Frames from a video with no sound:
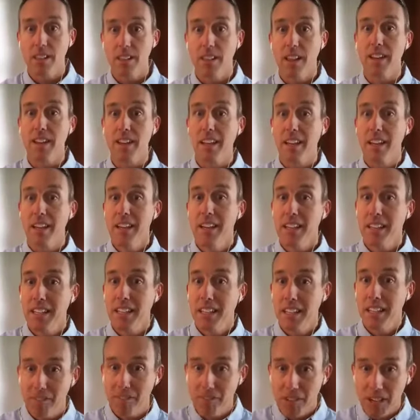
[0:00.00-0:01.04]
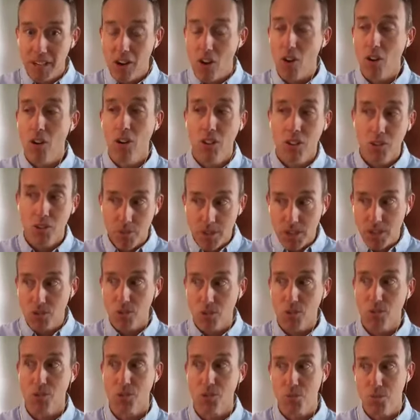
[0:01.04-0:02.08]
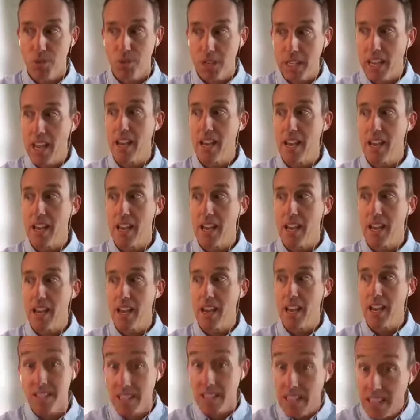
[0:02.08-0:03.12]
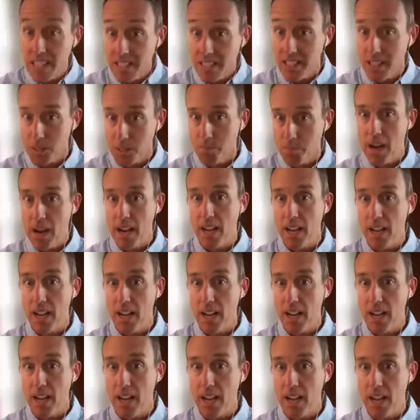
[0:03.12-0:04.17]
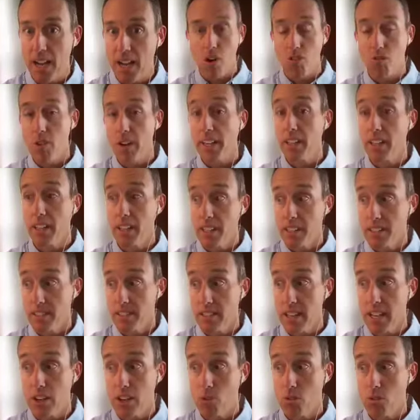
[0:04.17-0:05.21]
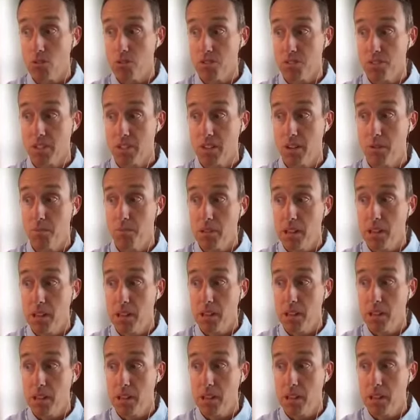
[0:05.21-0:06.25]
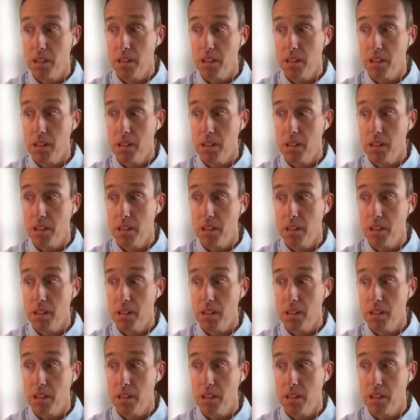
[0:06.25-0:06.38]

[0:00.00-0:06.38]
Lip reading: Like giving all the resources we can to make it as easy as possible for our regulated stakeholders to comply.